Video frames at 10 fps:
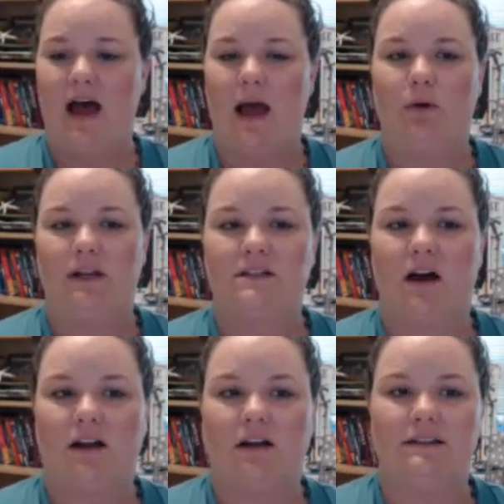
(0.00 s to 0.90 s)
I want to
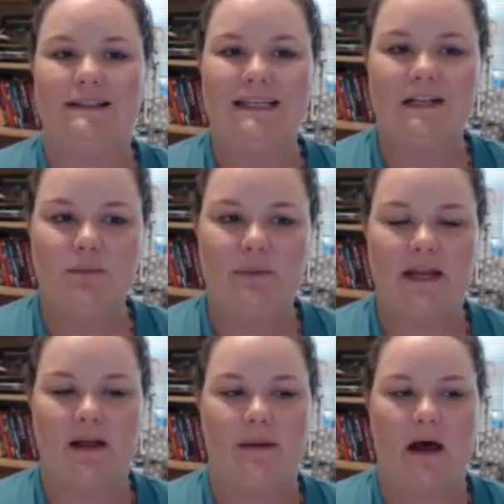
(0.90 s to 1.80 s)
talk a little bit
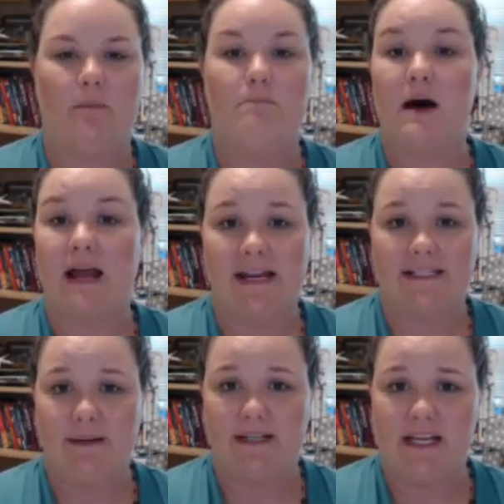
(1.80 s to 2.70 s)
about my
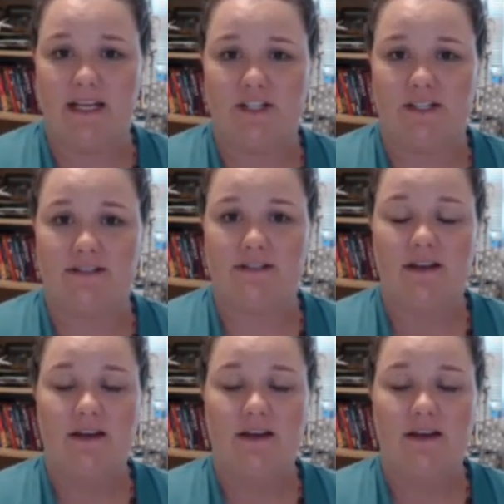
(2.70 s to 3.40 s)
expectations.